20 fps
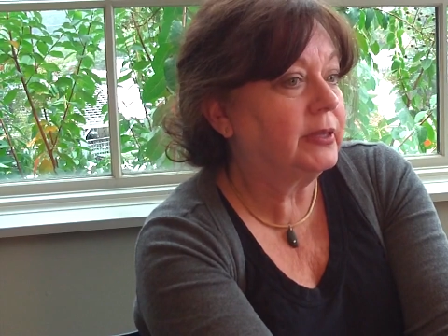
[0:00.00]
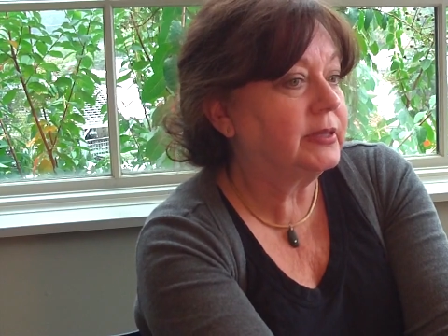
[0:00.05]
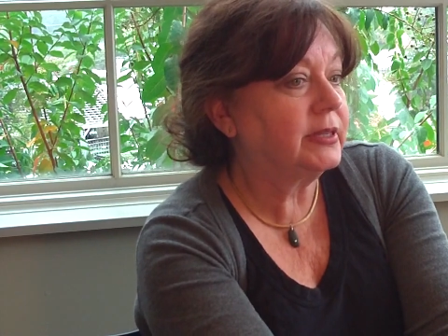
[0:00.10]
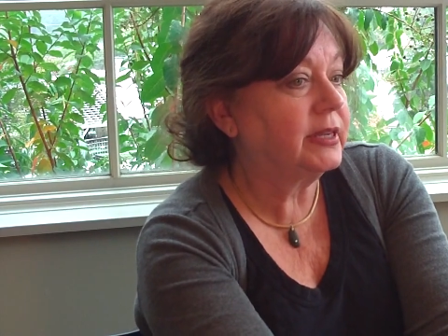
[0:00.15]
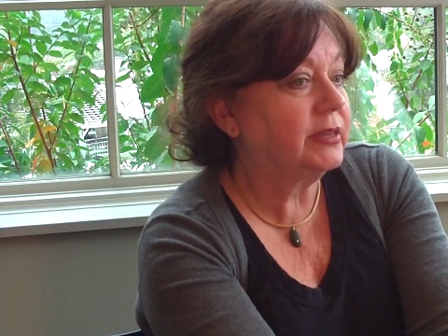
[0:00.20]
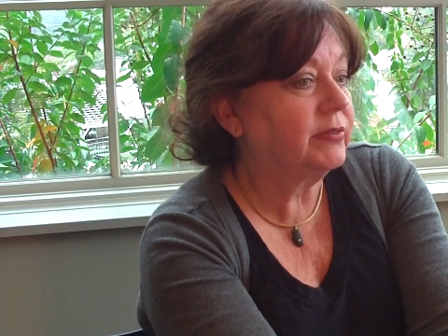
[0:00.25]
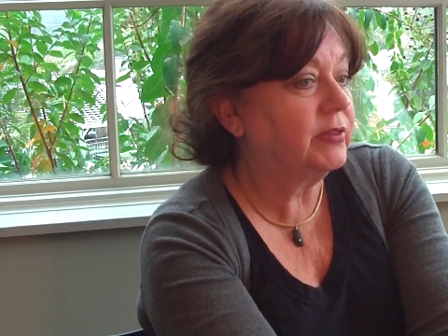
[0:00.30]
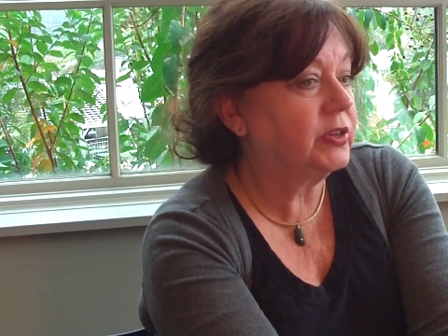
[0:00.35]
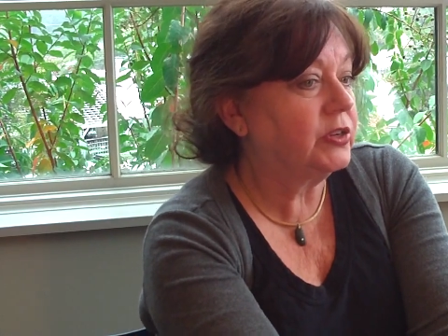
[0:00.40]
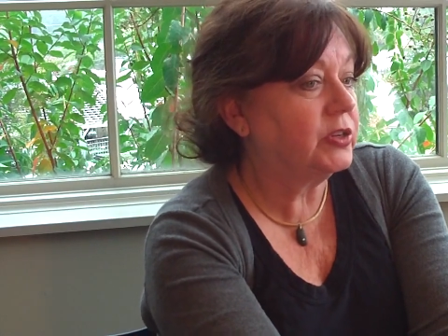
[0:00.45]

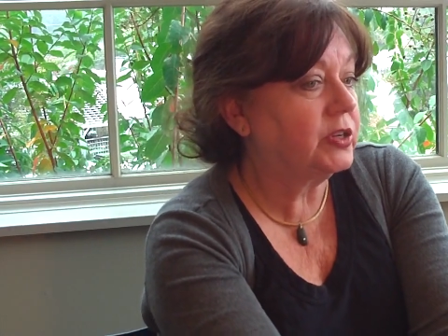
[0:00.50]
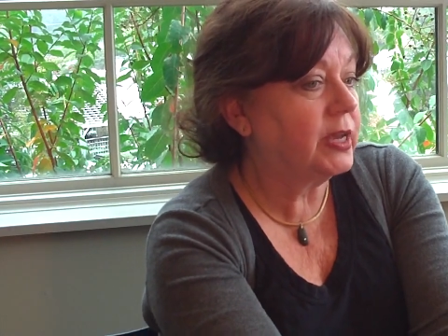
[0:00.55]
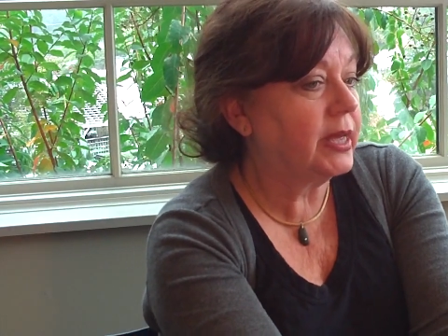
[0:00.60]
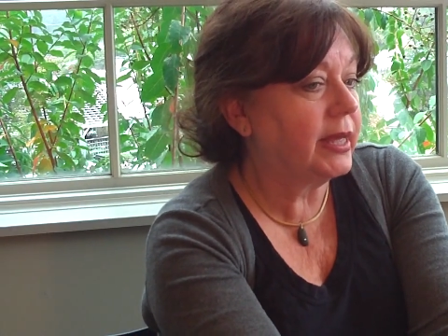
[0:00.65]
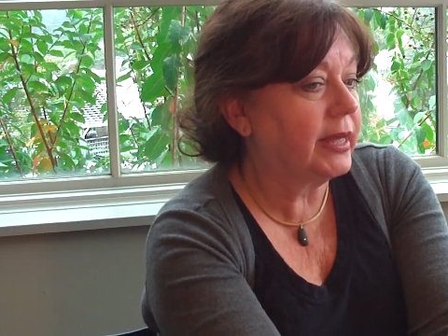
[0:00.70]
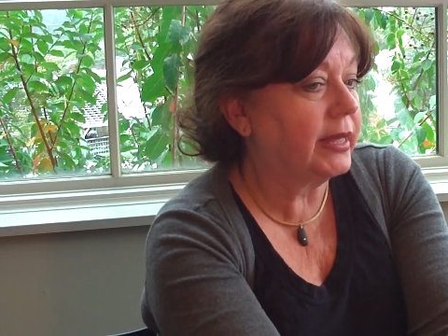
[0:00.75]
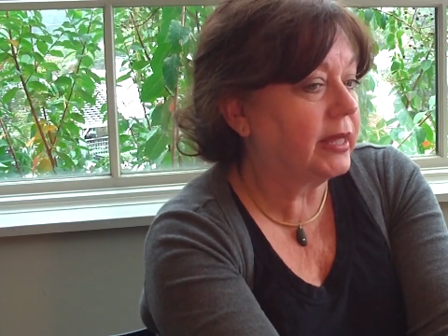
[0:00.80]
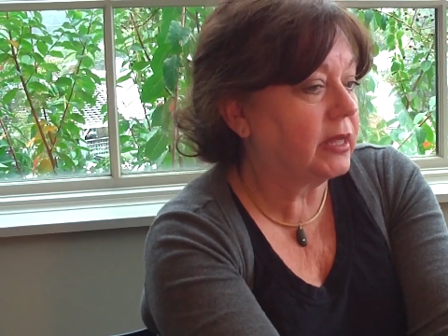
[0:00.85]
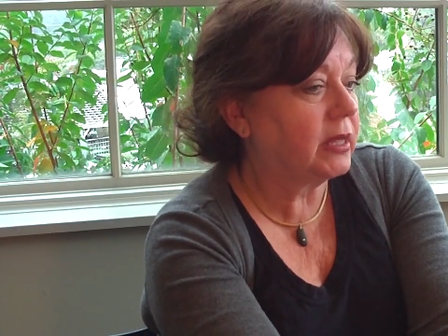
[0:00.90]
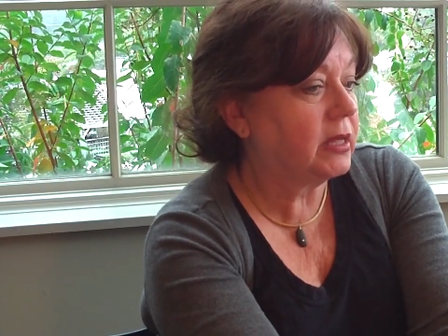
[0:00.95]
received a
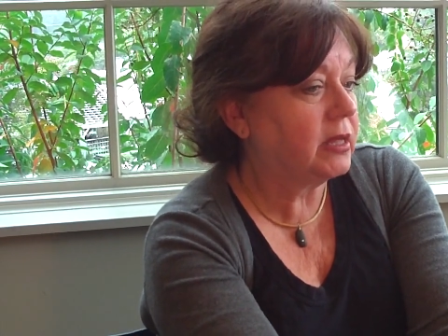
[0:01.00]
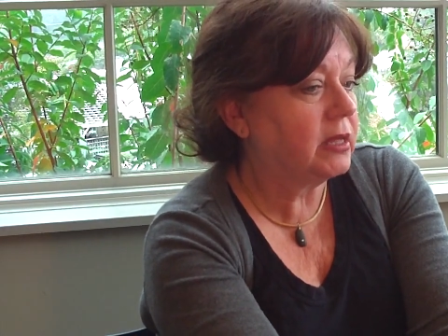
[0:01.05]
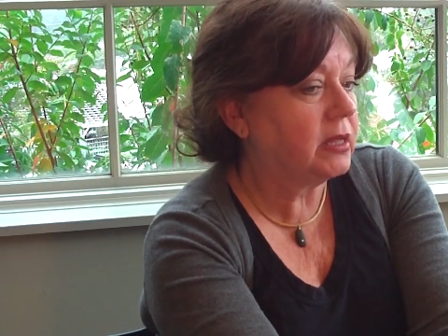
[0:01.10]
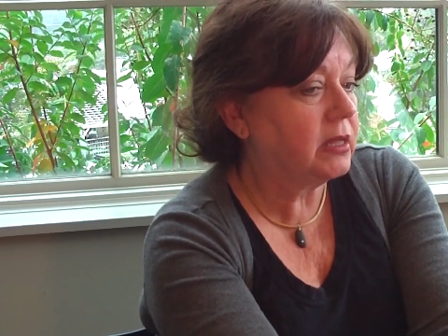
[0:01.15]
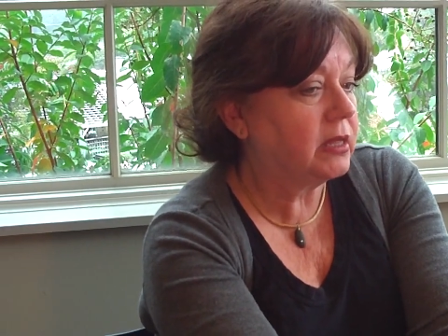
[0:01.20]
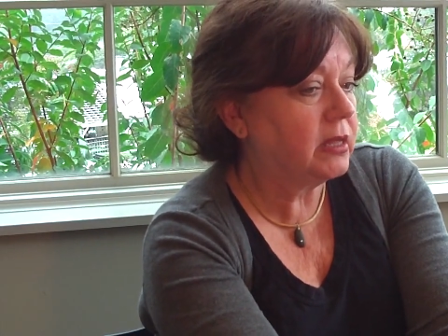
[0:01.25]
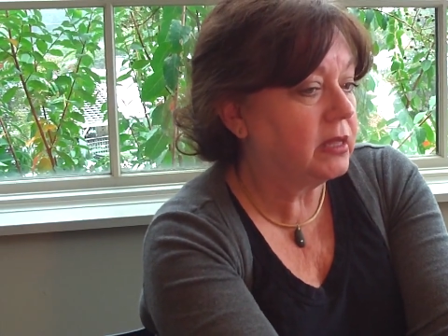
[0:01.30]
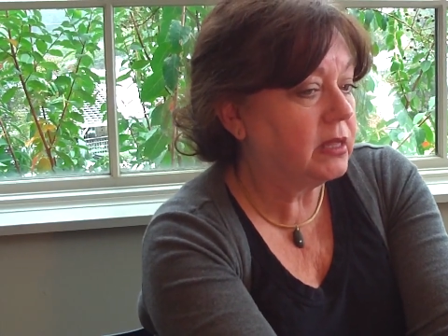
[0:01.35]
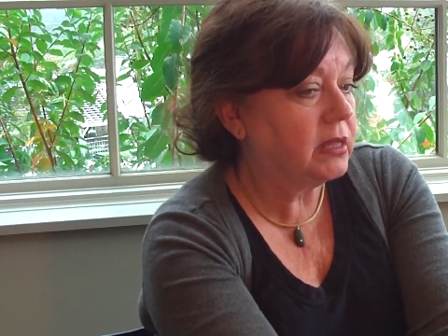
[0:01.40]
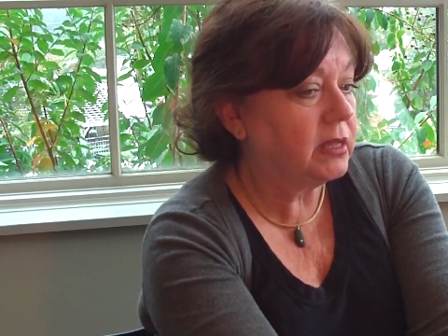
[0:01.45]
check
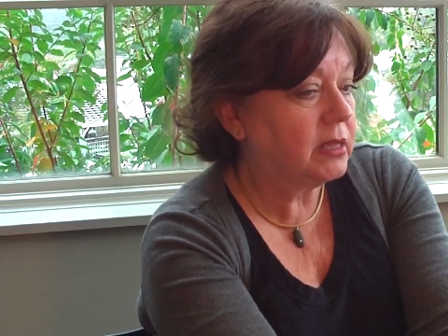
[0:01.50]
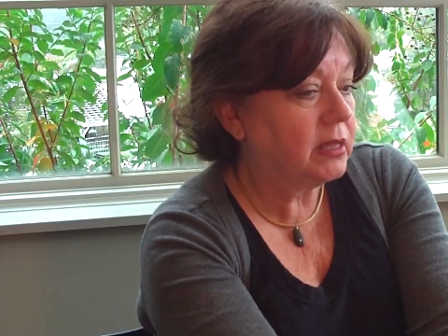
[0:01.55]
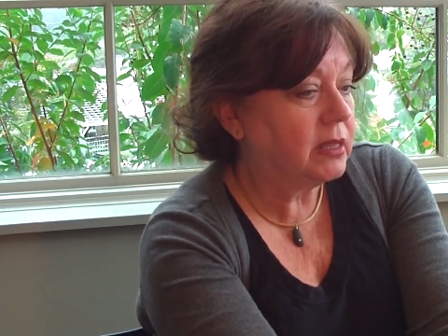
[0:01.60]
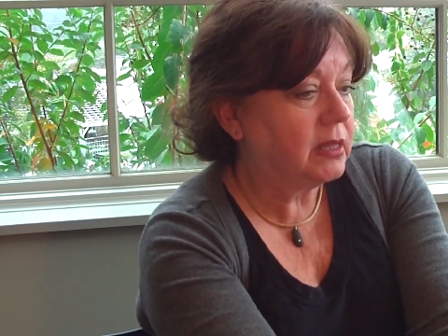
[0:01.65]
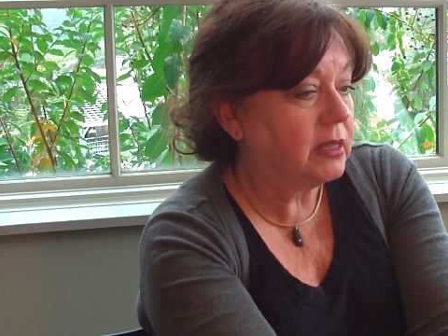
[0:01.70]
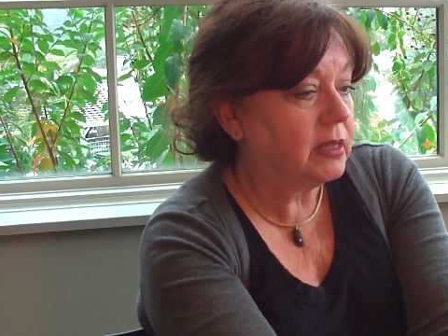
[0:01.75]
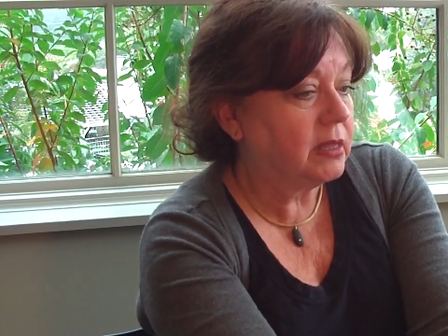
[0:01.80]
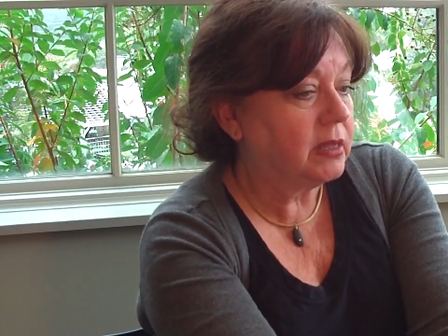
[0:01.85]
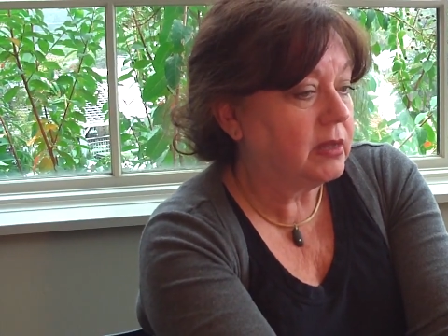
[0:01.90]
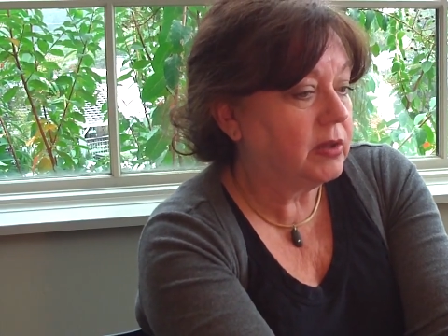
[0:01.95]

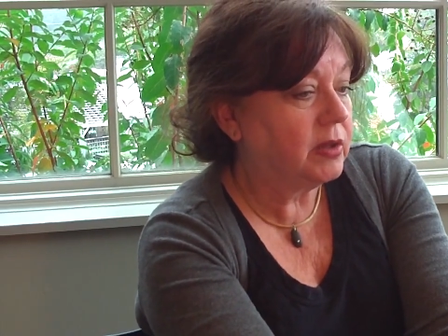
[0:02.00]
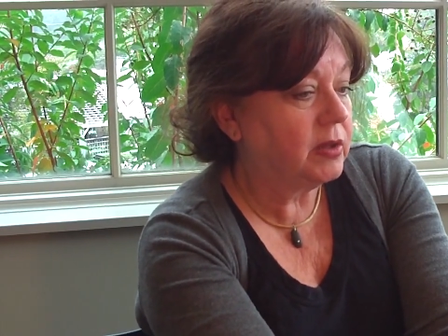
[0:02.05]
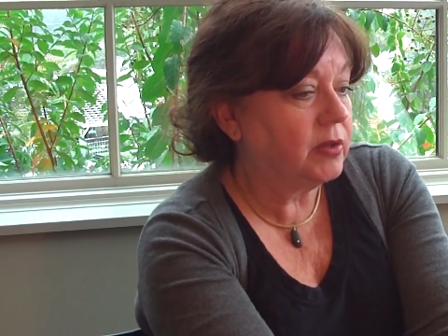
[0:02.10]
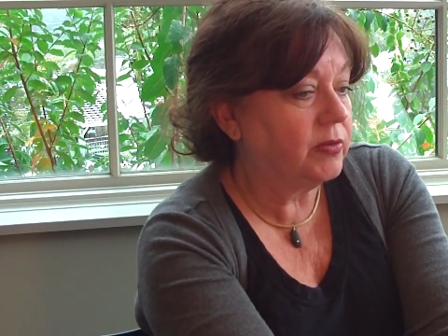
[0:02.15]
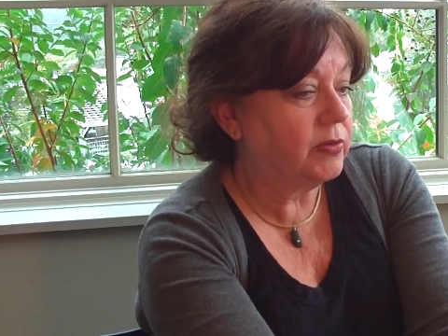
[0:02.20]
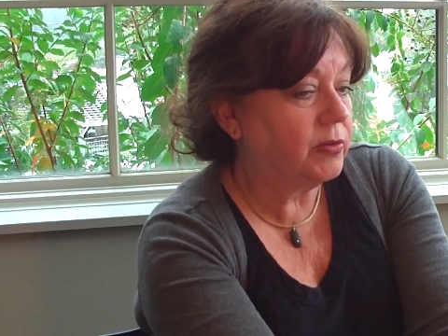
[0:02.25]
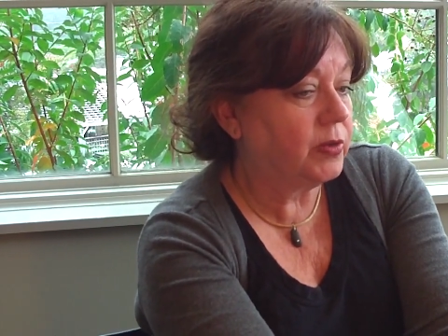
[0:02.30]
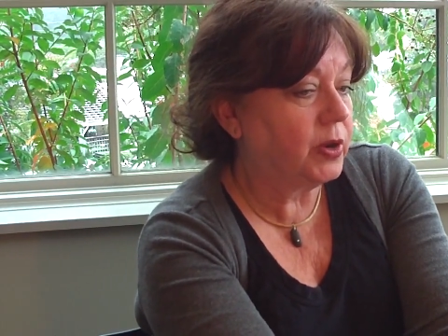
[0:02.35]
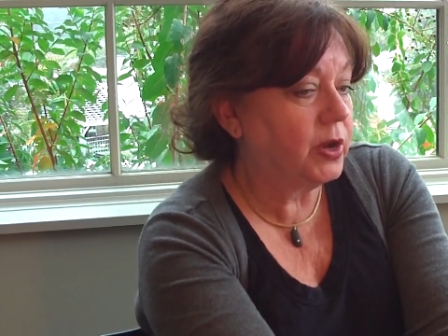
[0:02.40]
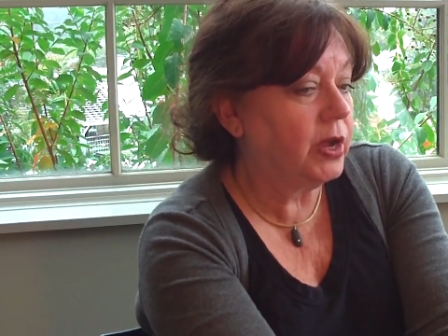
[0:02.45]
for